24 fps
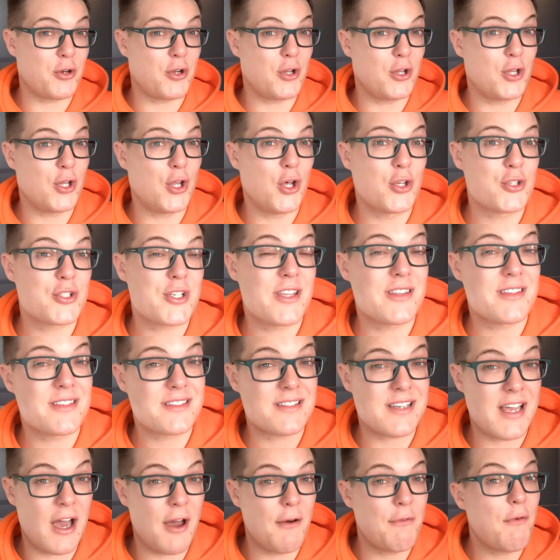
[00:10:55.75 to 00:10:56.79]
product launch at the
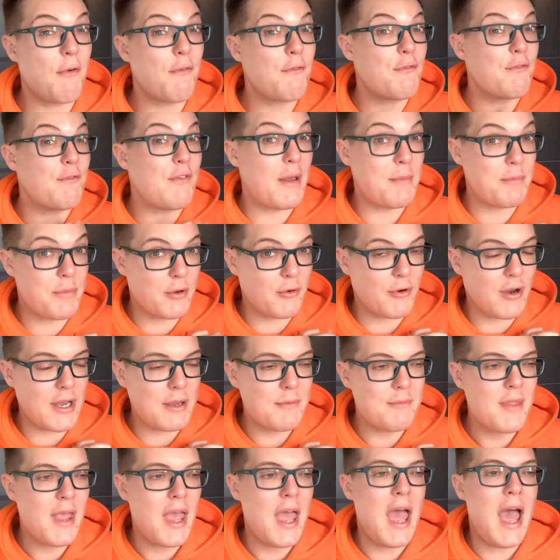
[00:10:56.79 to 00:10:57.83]
start of
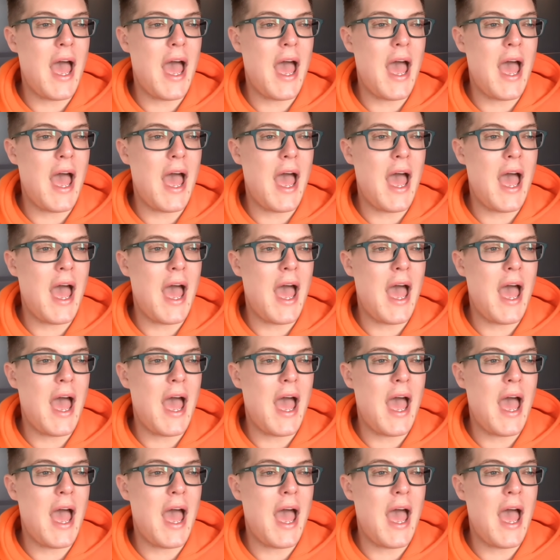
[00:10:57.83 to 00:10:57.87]
February.